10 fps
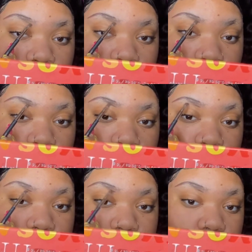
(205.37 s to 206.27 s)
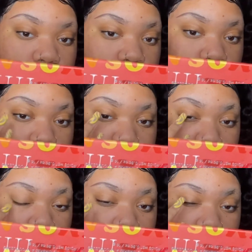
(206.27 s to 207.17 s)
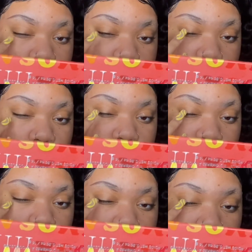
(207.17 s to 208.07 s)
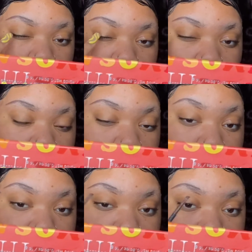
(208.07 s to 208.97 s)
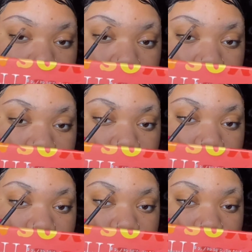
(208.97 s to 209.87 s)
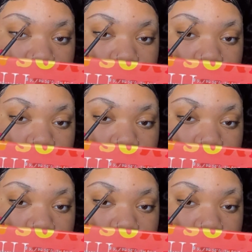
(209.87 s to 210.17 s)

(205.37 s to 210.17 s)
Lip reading: and then I draw the bottom. The piece fell on my eyelash.